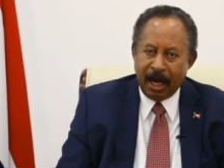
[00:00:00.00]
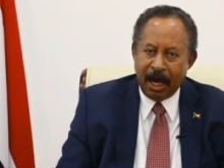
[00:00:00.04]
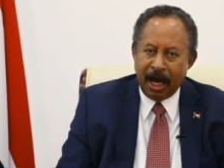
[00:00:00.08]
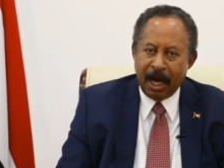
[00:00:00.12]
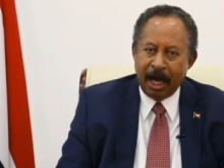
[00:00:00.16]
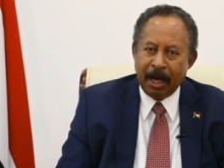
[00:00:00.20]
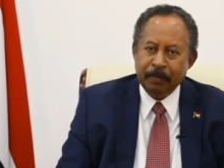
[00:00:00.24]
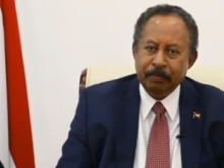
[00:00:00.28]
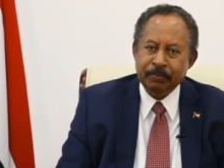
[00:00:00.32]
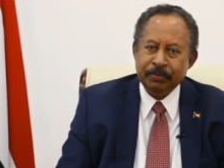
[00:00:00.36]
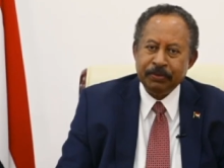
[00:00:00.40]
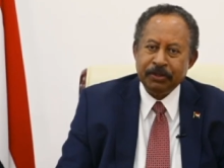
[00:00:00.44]

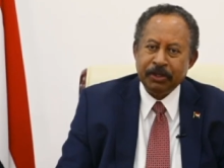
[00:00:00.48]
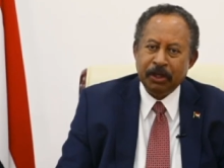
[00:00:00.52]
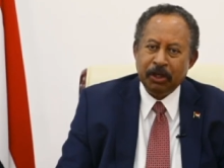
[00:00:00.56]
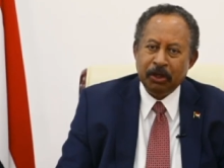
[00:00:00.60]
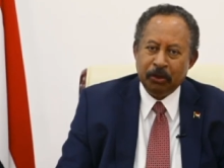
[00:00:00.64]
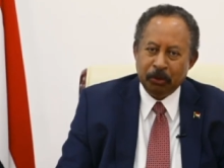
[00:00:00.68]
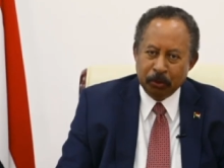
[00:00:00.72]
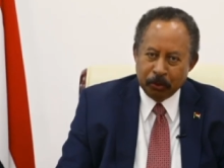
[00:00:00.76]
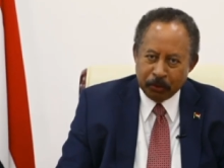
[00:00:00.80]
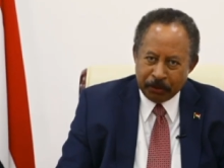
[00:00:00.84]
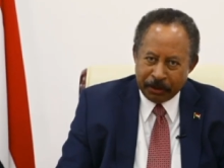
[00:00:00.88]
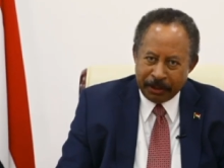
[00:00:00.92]

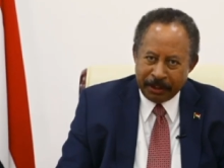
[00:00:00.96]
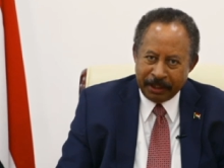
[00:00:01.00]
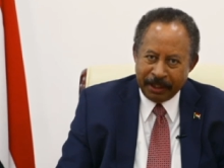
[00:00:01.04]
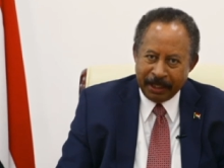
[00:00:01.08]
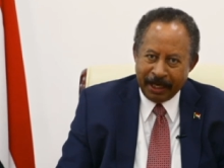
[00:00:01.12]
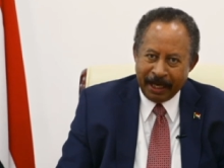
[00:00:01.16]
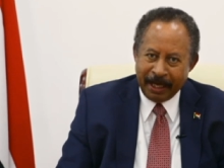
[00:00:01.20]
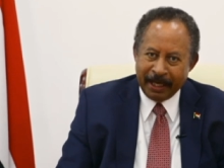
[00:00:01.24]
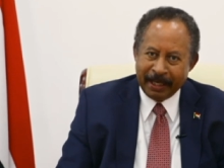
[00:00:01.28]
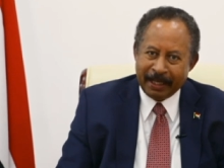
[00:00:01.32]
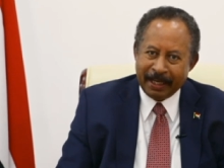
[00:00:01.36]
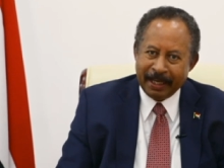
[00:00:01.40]
Absolutely,
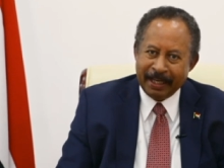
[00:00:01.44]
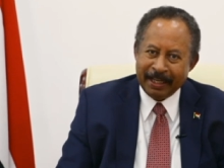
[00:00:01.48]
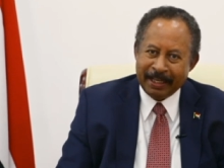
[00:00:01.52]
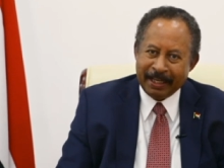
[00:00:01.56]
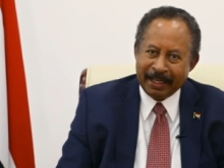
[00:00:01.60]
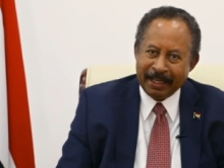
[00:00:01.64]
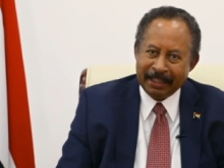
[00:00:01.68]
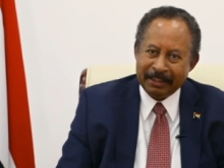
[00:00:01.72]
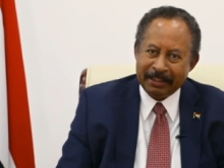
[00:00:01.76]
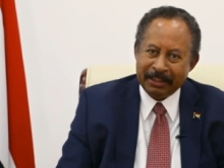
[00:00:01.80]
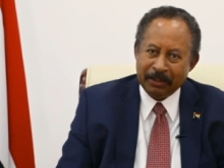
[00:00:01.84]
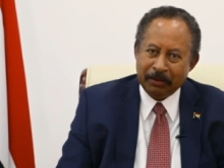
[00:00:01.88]
I can
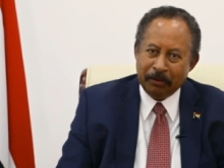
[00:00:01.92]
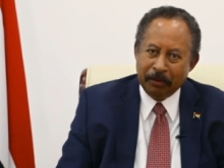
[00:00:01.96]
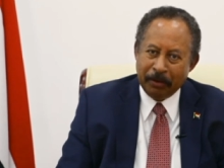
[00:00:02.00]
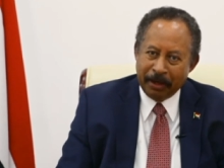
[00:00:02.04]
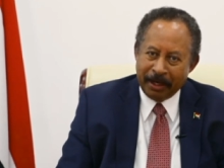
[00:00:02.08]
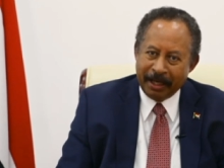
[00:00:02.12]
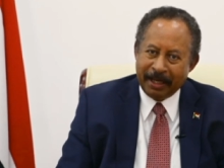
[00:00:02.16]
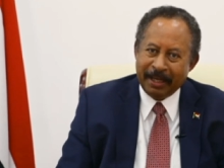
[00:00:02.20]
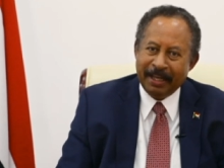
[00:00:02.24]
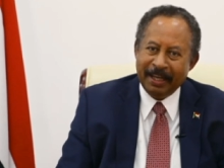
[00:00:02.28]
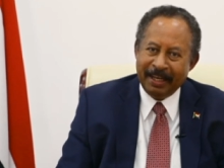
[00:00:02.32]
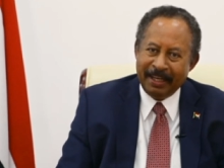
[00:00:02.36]

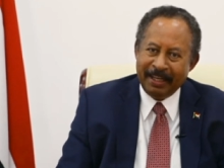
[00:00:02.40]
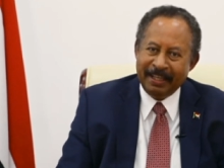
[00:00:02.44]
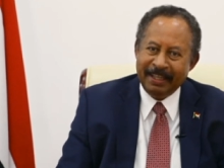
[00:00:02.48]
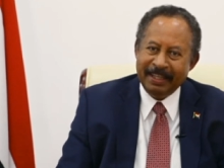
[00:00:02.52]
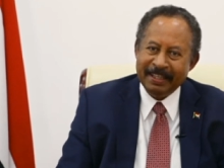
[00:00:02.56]
categorically